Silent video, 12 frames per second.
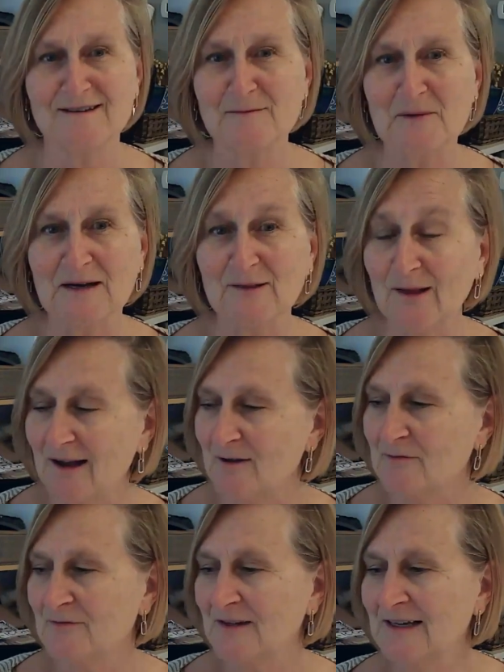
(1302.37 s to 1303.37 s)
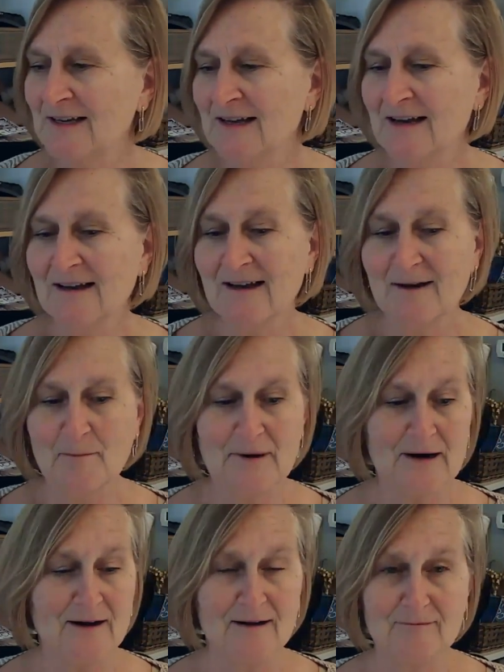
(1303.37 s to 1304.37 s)
thing in my life,
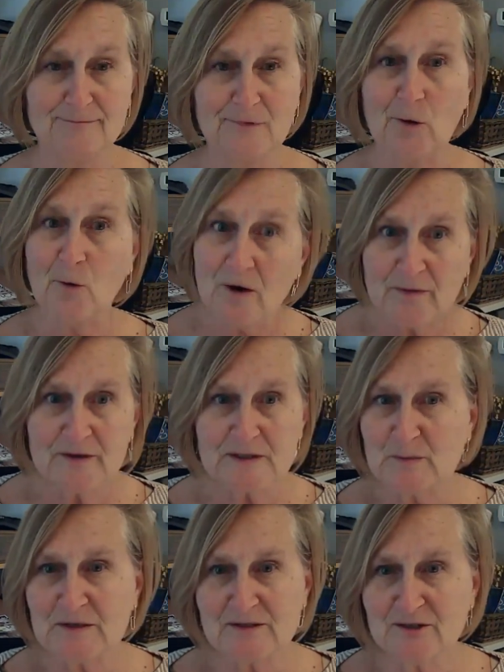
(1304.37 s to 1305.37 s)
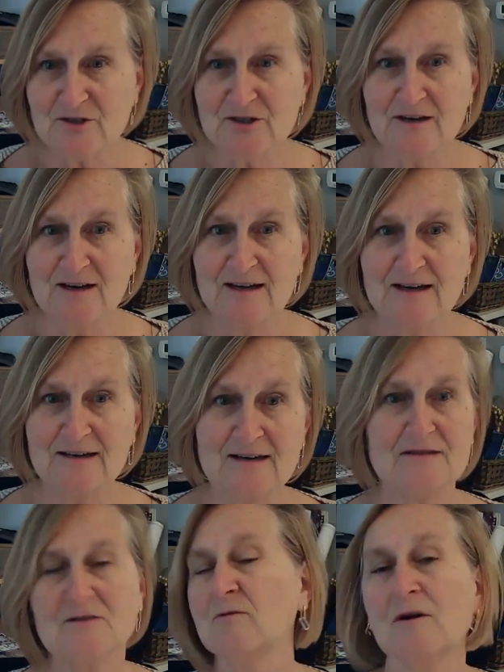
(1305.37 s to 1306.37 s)
but I quit this position I had
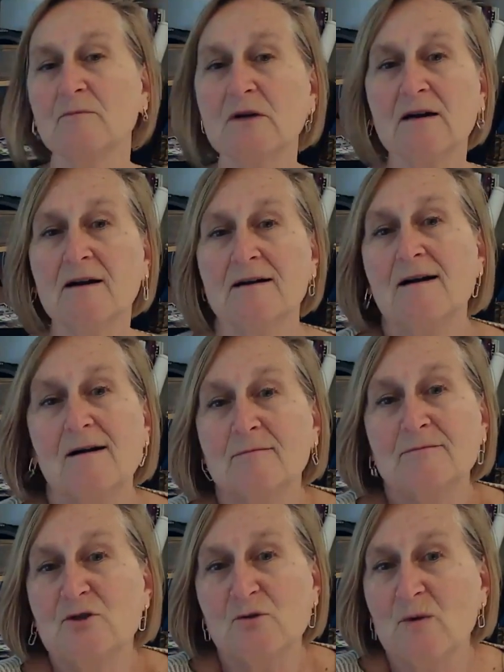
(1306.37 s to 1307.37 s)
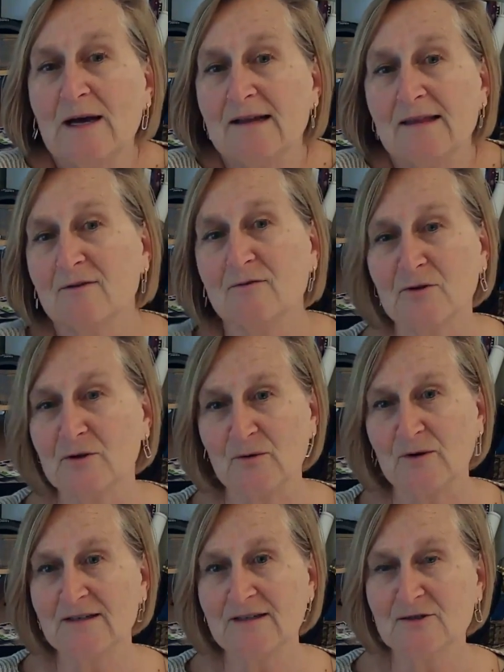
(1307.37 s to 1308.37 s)
at SOM. Can I come do anything for
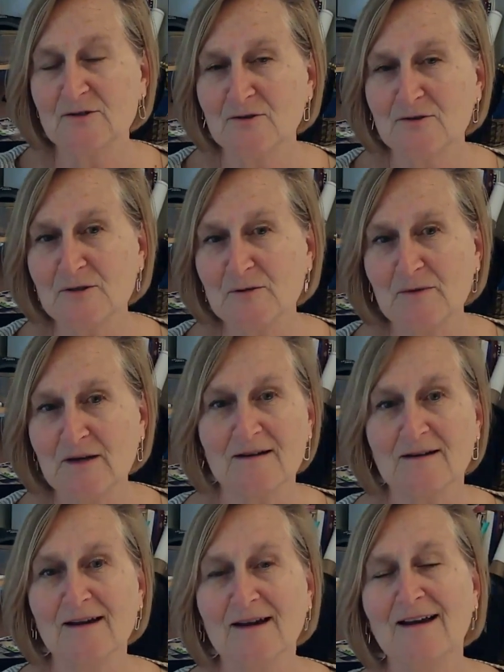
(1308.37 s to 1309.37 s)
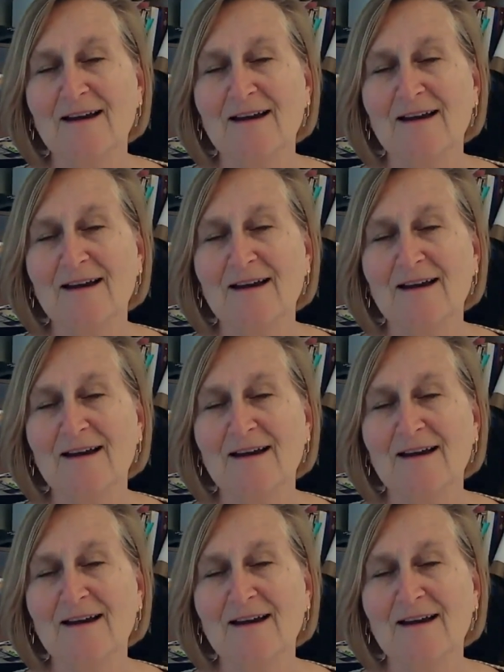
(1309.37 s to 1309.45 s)
you? I need to earn some money.